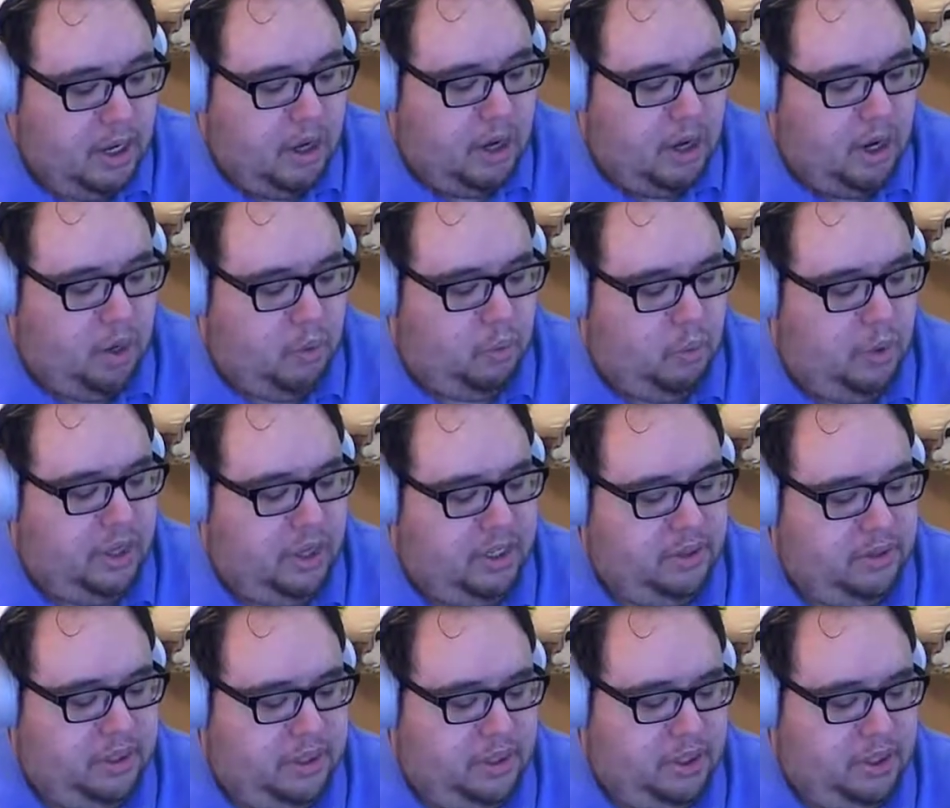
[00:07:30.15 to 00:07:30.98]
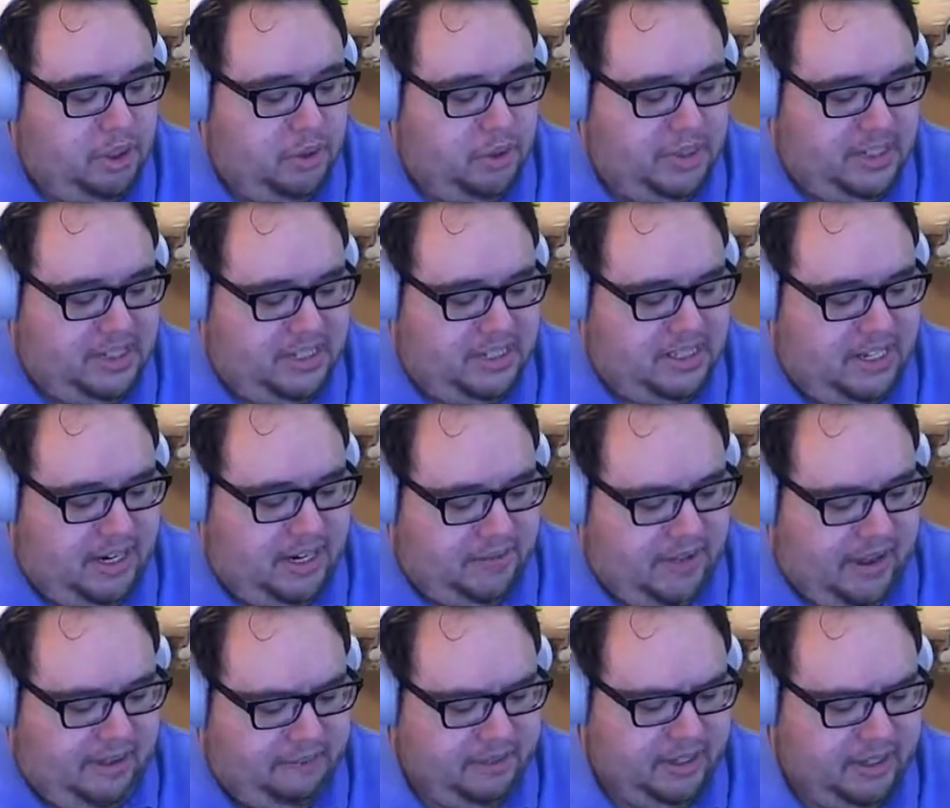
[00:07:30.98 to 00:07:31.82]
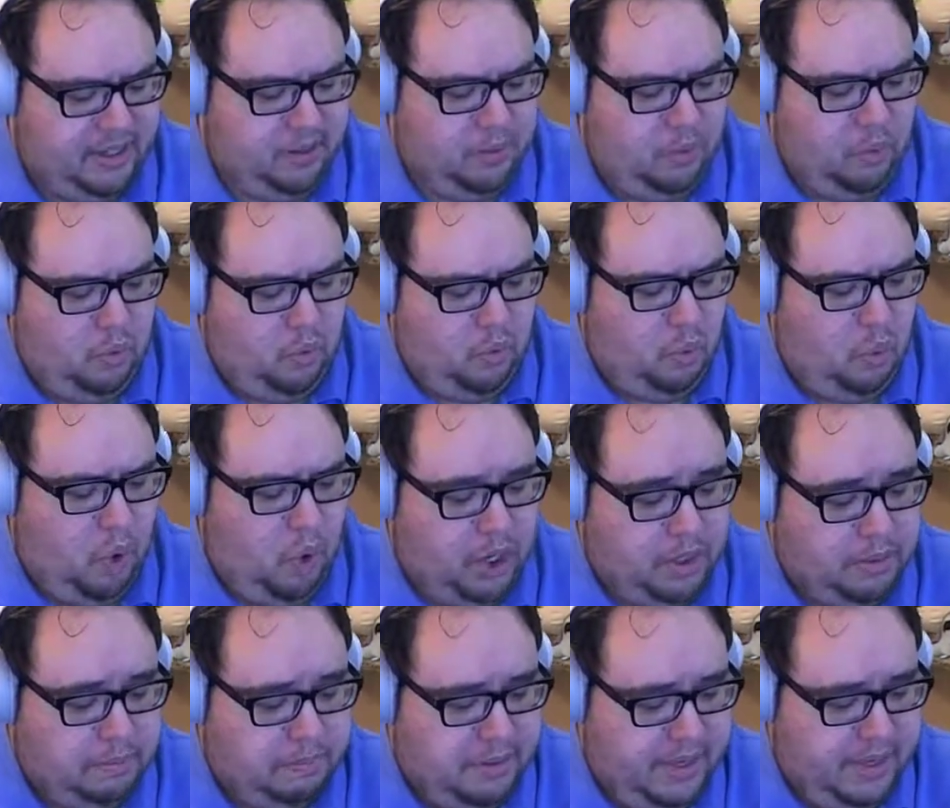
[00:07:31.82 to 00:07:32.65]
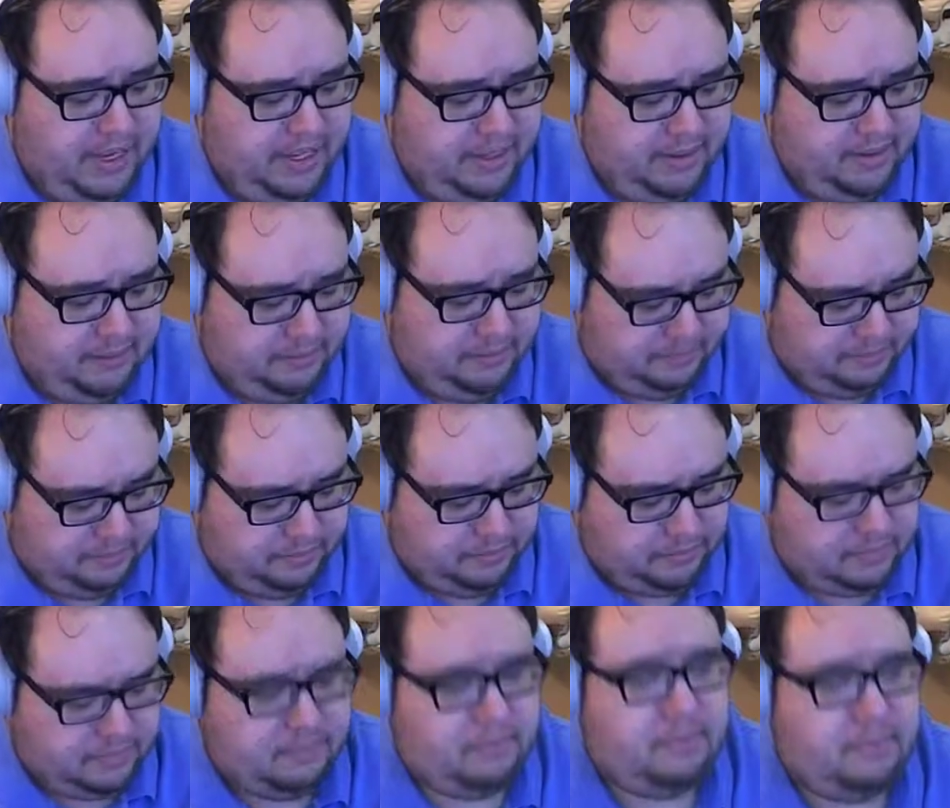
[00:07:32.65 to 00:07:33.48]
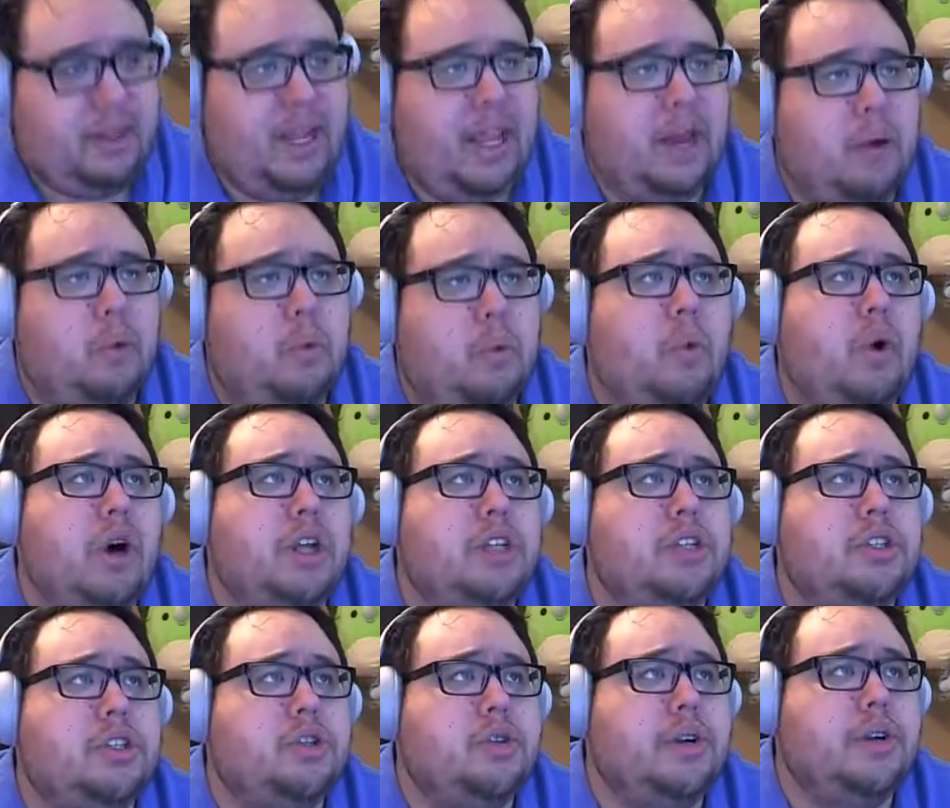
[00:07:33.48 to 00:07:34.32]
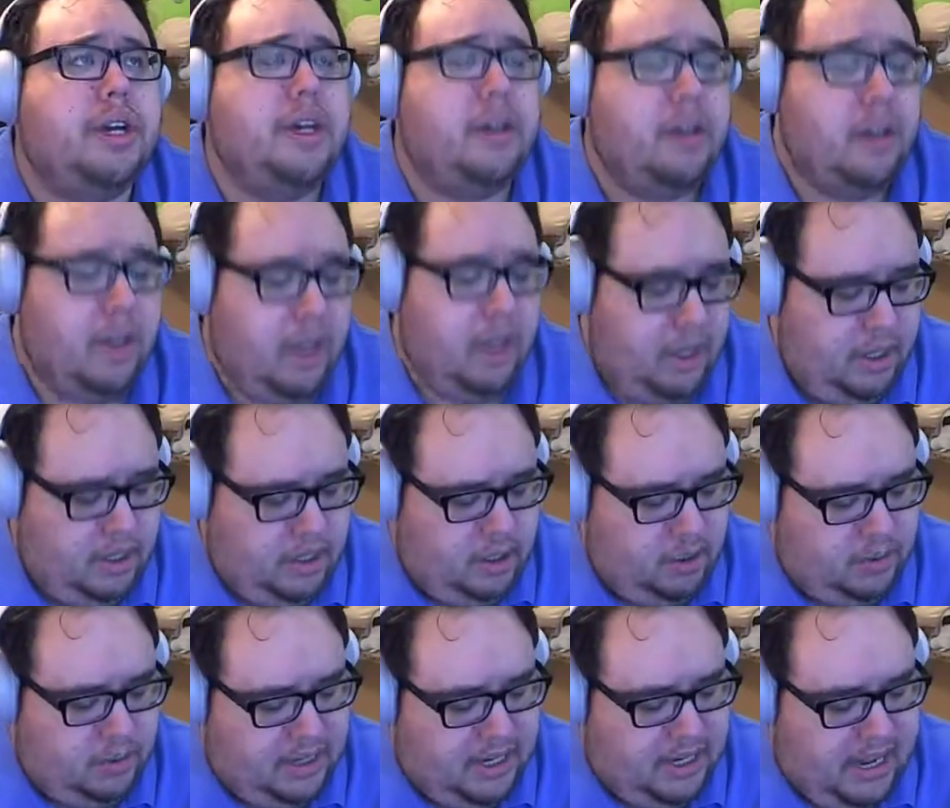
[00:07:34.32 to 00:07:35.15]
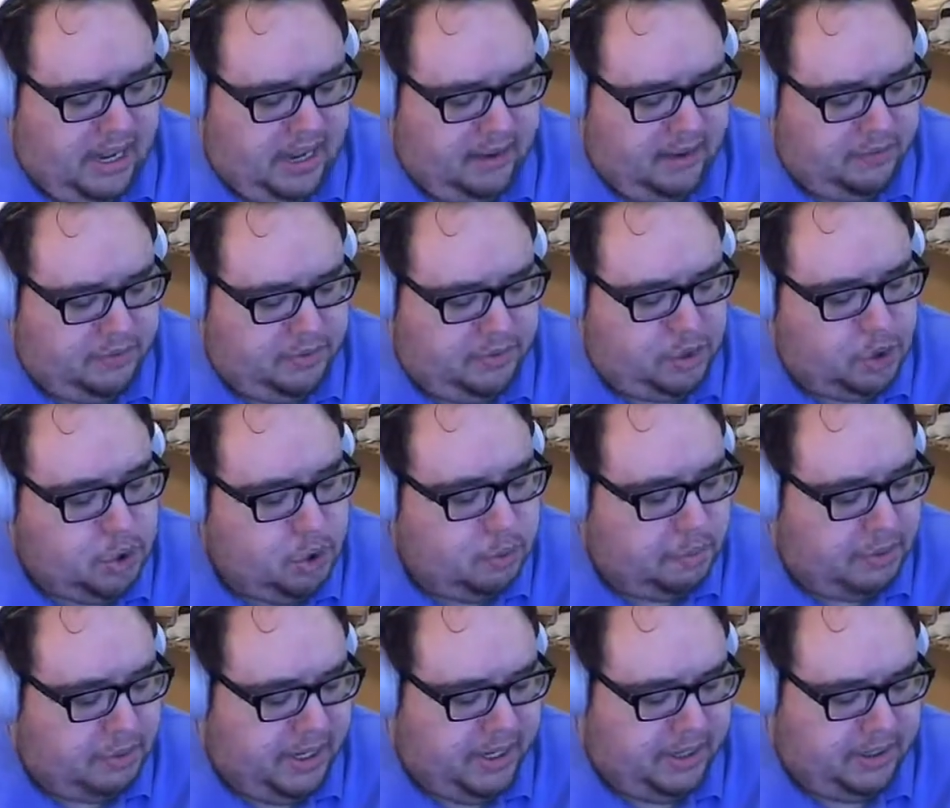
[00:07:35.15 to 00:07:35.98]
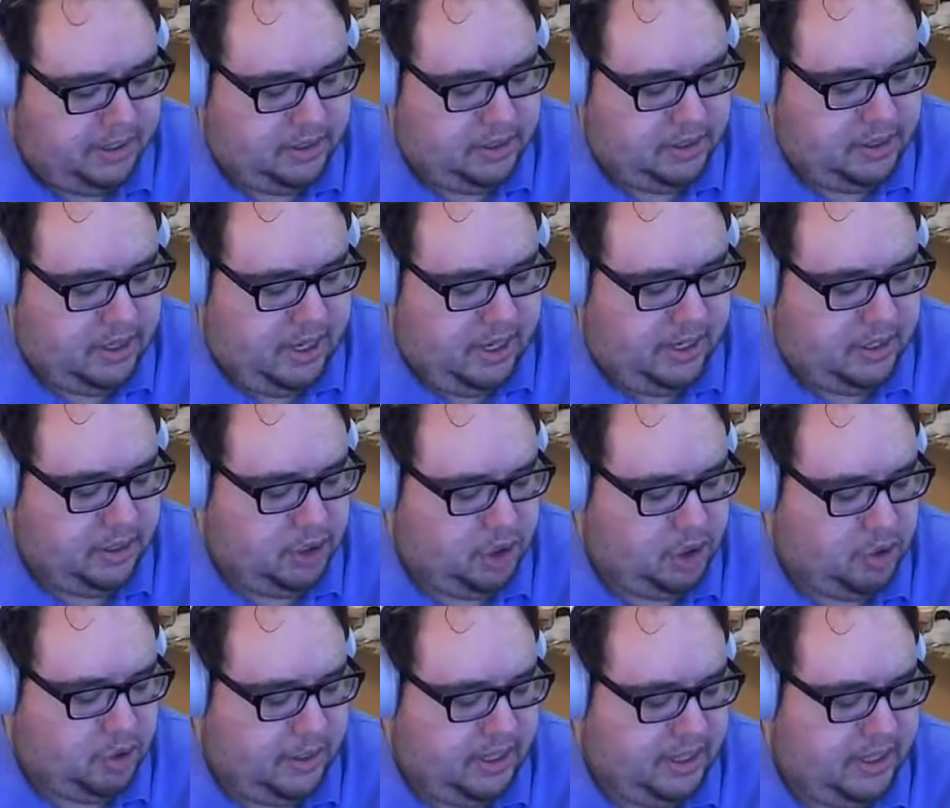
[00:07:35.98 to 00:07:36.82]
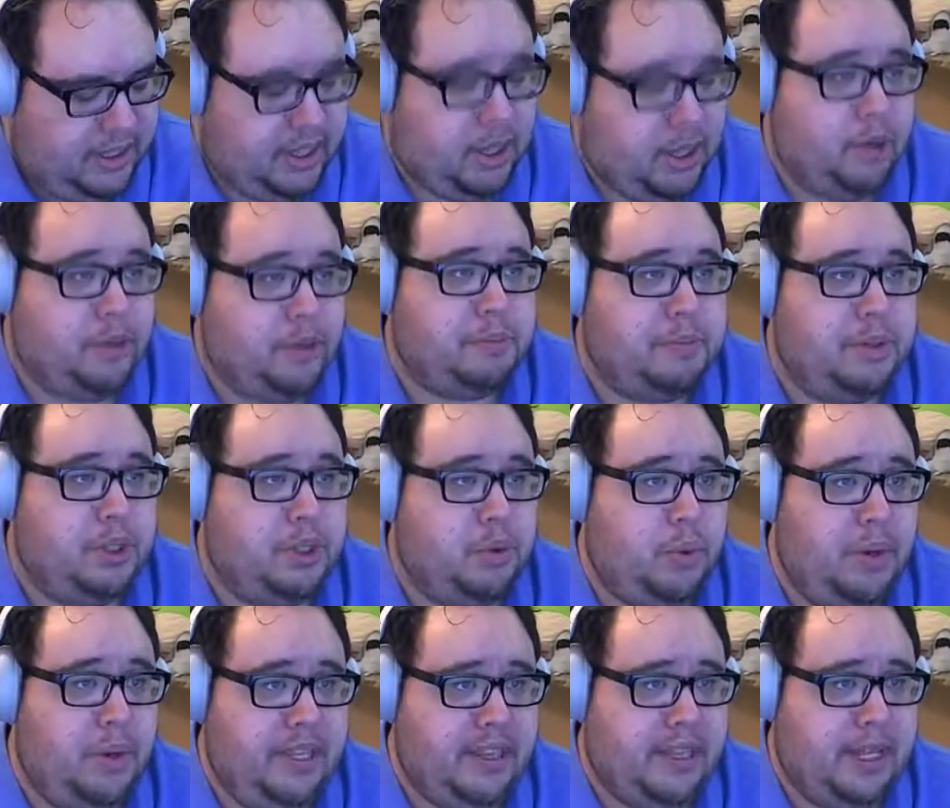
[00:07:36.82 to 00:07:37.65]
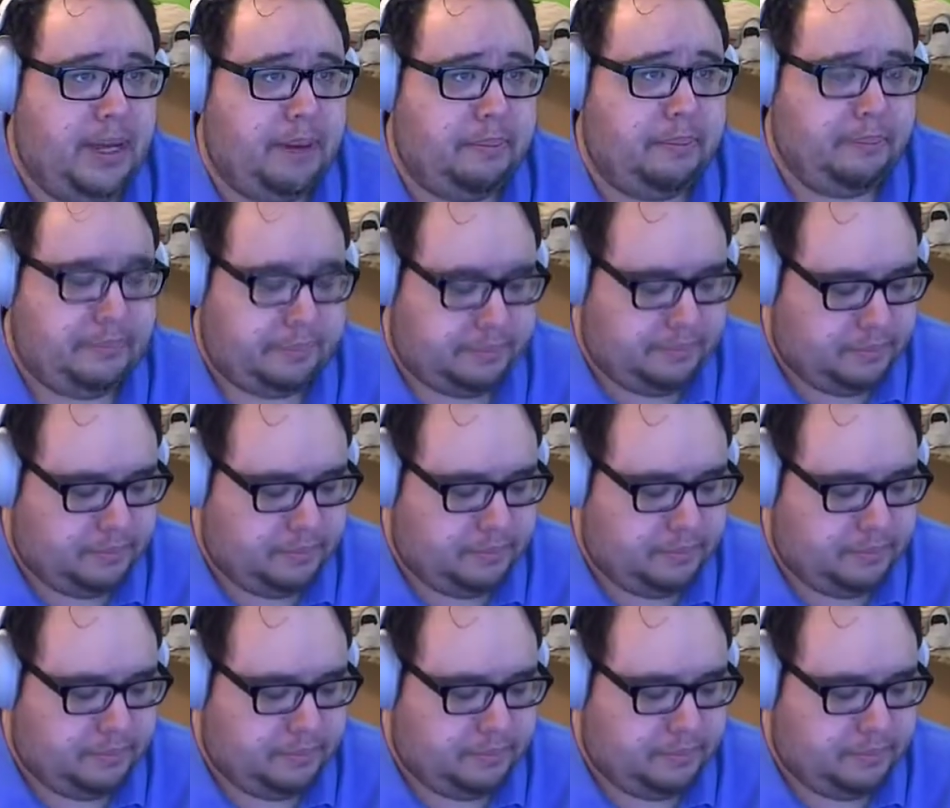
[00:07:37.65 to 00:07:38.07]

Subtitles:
What you can do is instead of have one pin and one string, you can have two pins and a string that goes between them